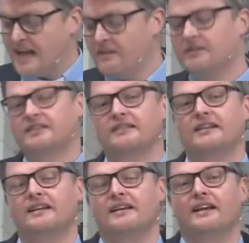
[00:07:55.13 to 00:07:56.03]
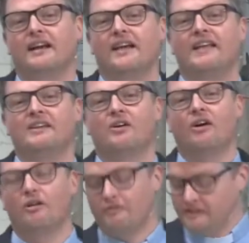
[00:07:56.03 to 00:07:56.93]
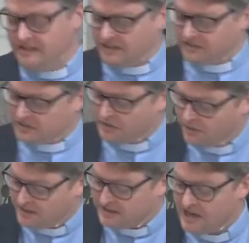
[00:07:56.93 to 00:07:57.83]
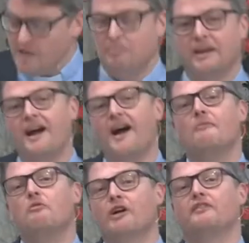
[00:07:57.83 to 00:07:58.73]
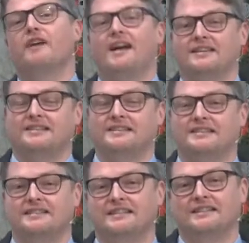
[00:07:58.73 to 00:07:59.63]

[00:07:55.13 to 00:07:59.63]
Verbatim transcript: house. And then you're offered this choice become one of us.